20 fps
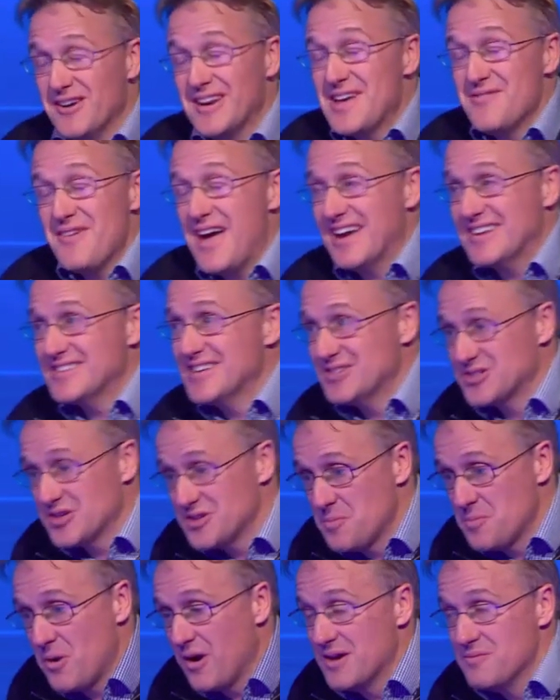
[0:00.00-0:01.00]
I don't have access
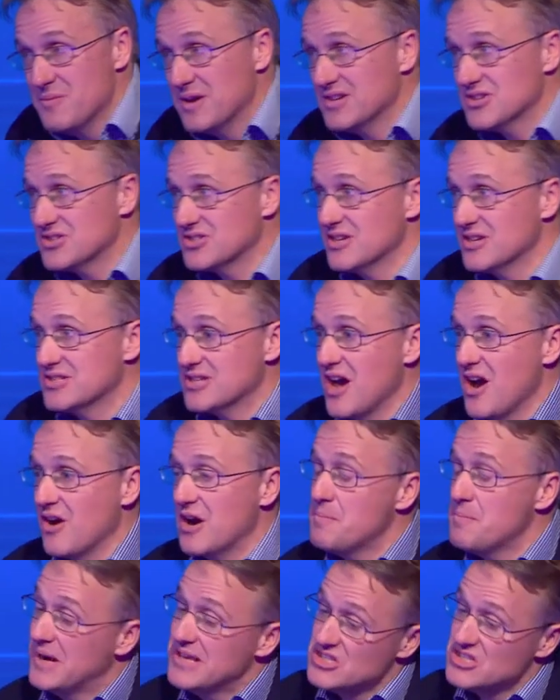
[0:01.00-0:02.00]
to the Prime Minister's
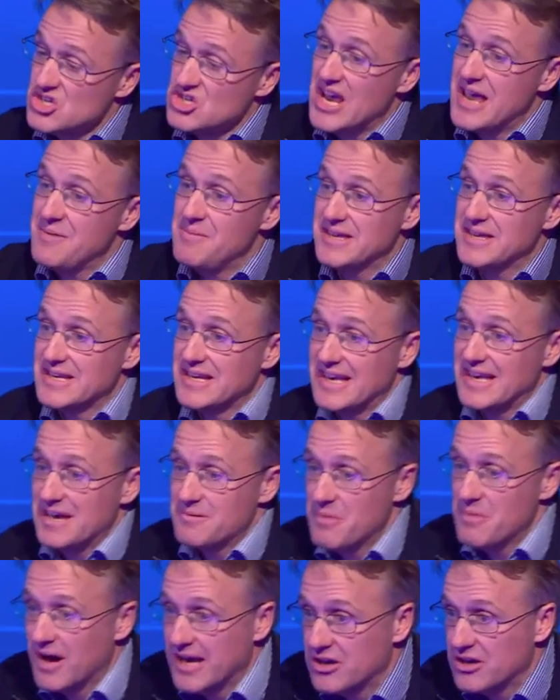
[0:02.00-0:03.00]
diary. But it's a shame they didn't
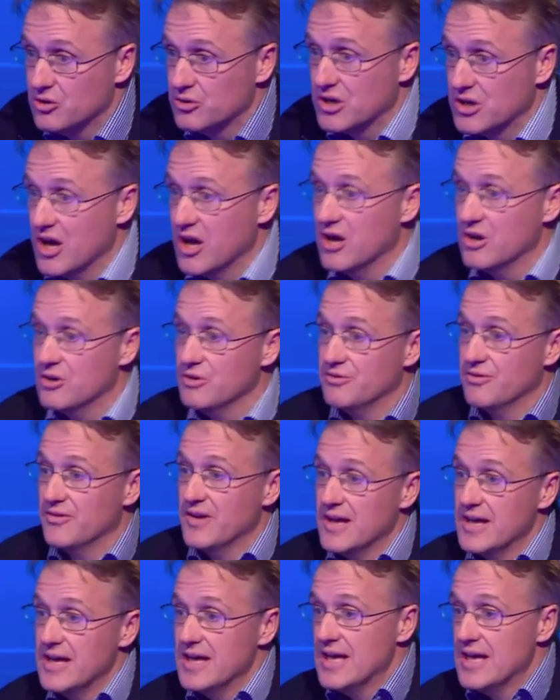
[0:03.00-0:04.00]
let Michael Gove.